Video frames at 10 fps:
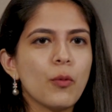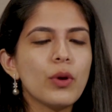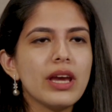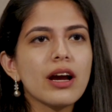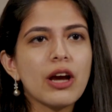
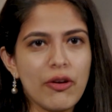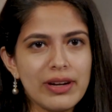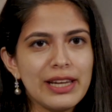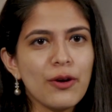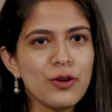We are
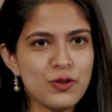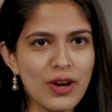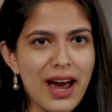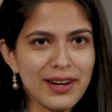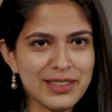currently on
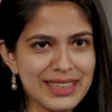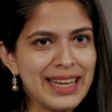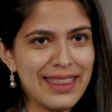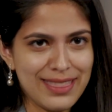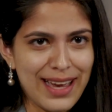track to
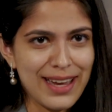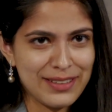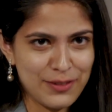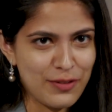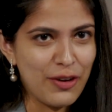hit
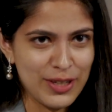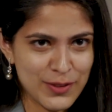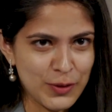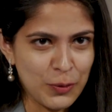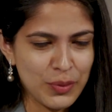that very
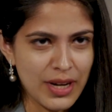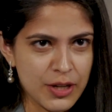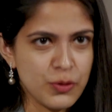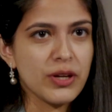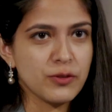soon
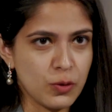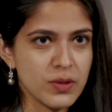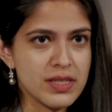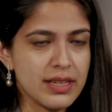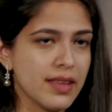and to
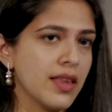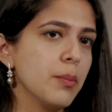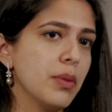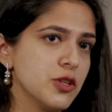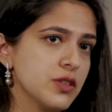exhaust it. And
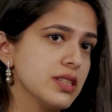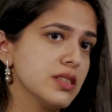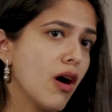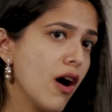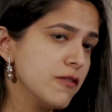that budget
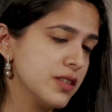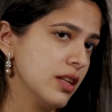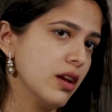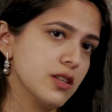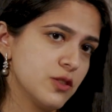has halved in
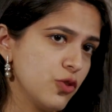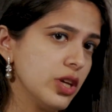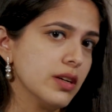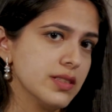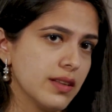the last
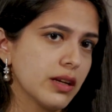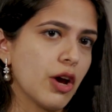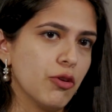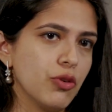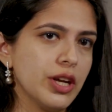3 years at the
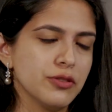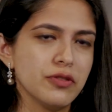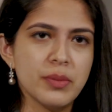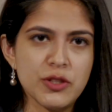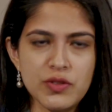current rate
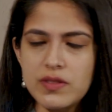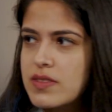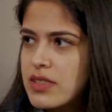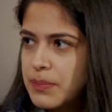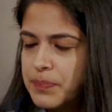of
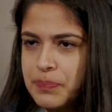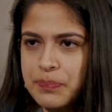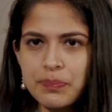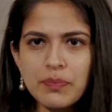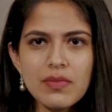emissions.
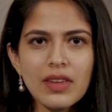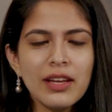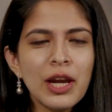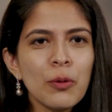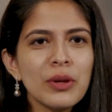
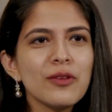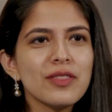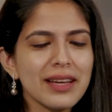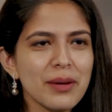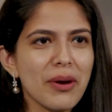Now, when you
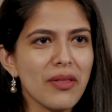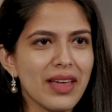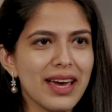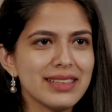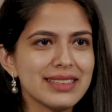think about
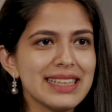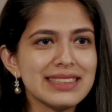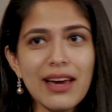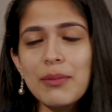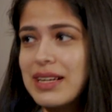that,
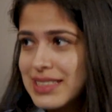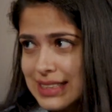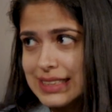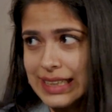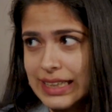it's
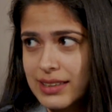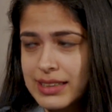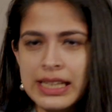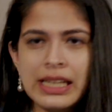unpleasant to hear.